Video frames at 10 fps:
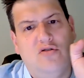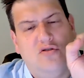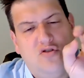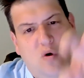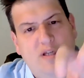
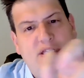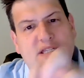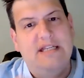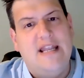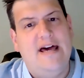
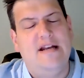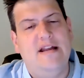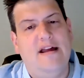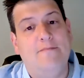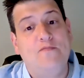choices in
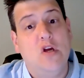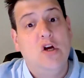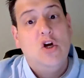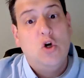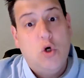editing
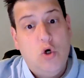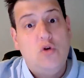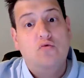could